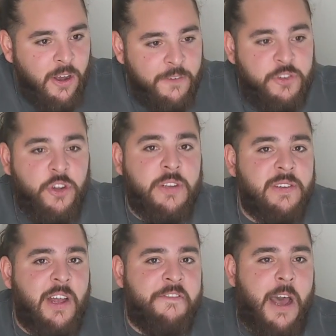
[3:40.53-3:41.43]
of certain
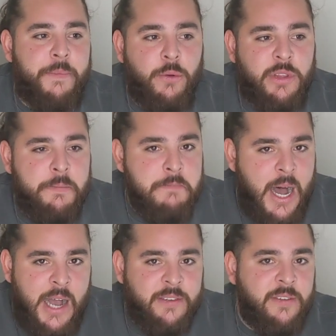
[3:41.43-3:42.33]
stuff happening with the
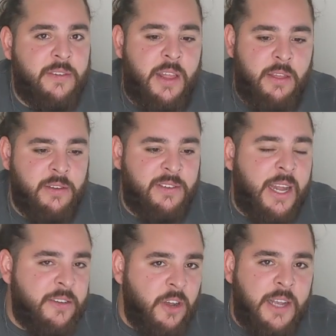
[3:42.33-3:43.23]
masks and the
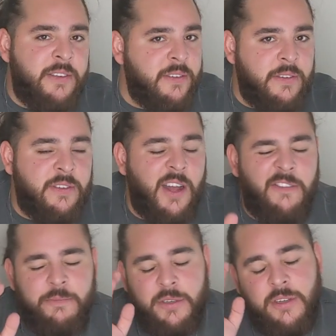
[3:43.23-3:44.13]
sanitizers and
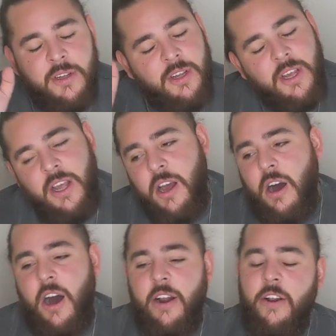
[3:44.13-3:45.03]
stuff. But
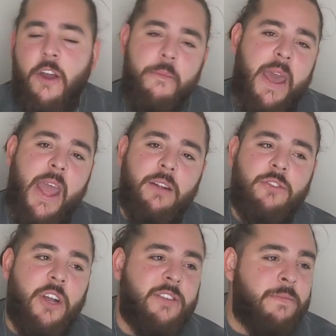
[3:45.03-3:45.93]
I don't know, man.
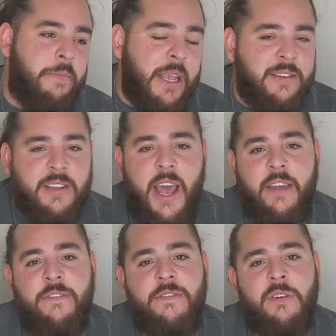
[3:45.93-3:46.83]
Just be
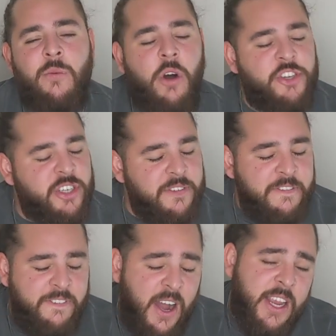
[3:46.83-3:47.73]
safe. Wash your
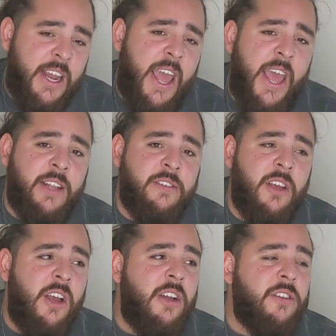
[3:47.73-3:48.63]
fucking hands.
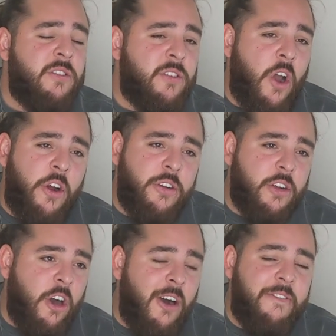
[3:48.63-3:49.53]

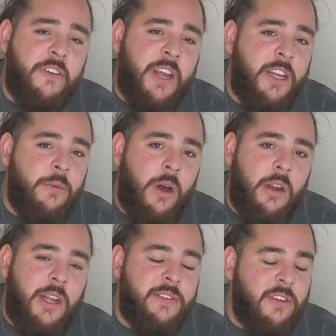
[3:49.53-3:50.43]
Don't cough on
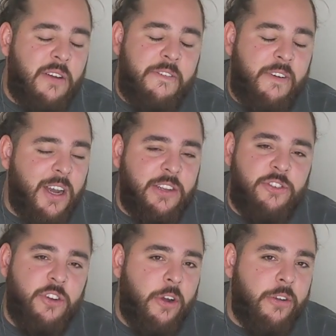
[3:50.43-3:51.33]
anyone. It's not a fucking
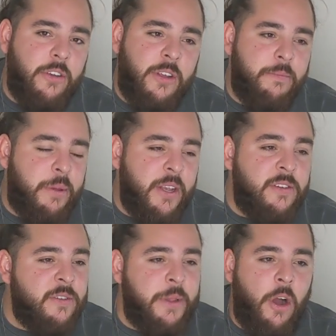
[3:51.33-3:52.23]
joke. It
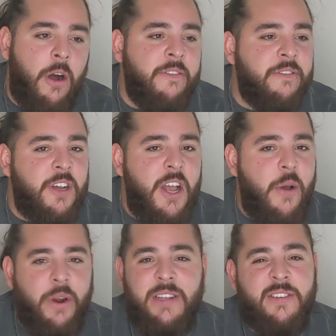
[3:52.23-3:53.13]
pisses me off
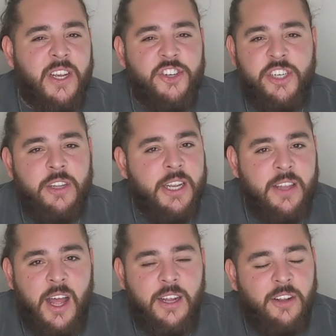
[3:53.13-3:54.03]
when I see shit like
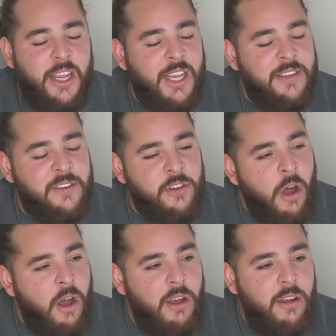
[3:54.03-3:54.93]
that. Like, it's
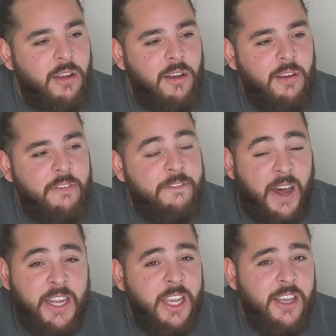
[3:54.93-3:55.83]
not
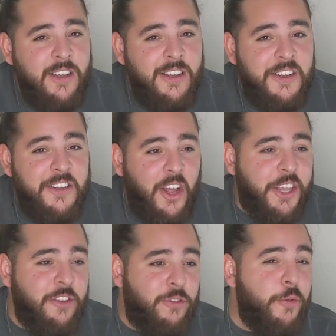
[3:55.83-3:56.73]
funny.
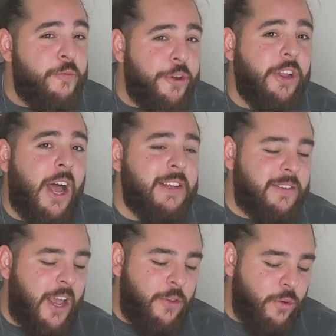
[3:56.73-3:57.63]
Like, you do realize
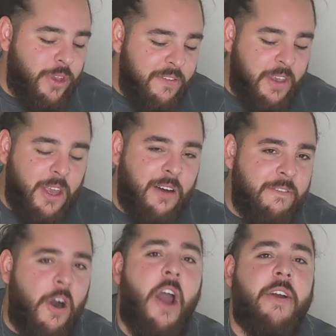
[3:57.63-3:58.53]
that you're giving a
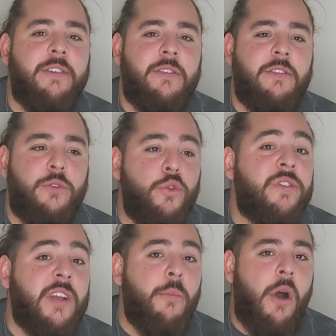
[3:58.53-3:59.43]
virus to
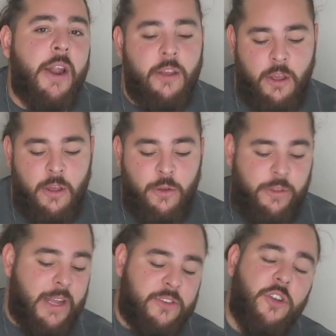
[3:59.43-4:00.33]
someone who
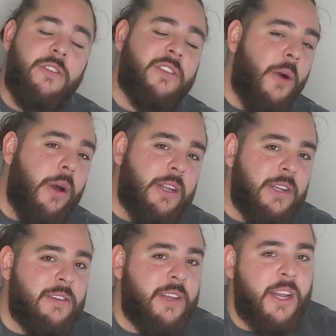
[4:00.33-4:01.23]
that certain someone
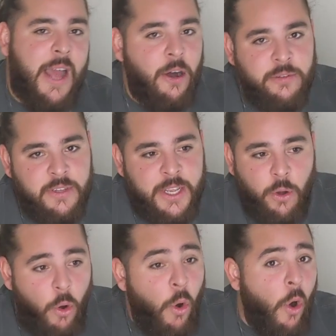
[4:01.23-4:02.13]
could see an
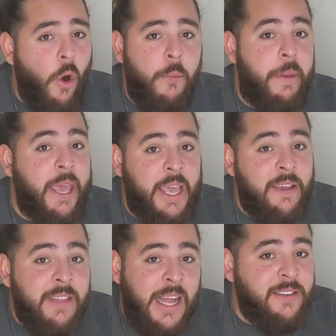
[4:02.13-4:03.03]
elderly or be
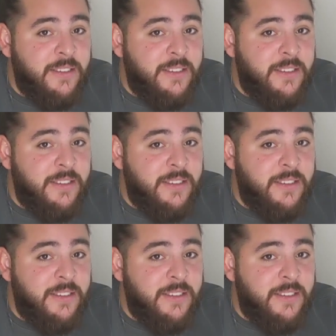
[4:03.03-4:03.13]
in that